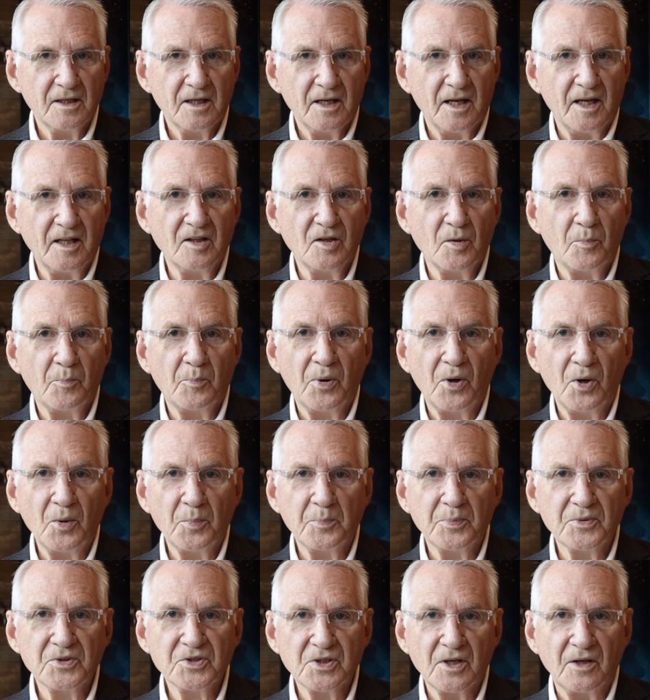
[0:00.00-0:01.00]
and the
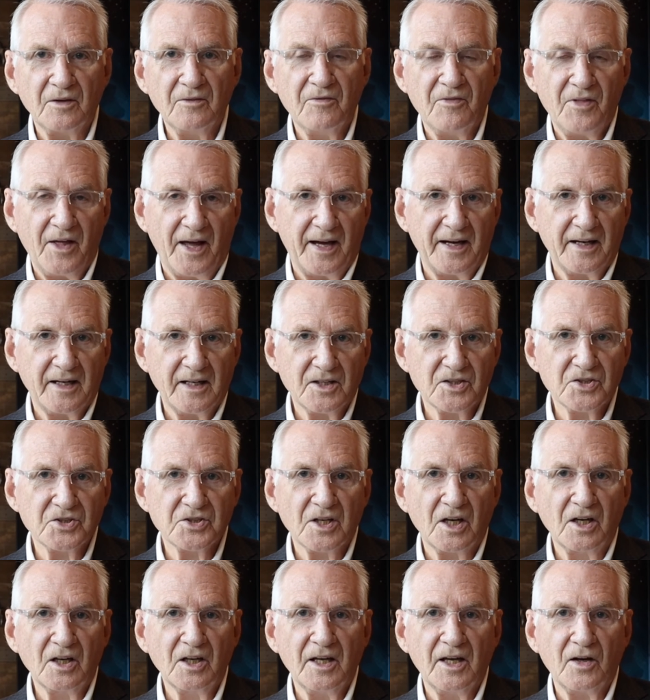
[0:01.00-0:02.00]
purpose of that is
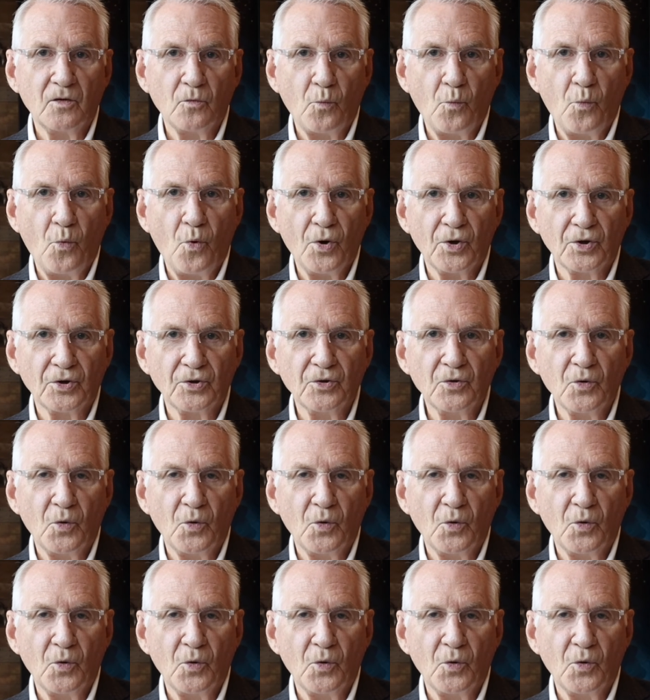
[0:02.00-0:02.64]
to let water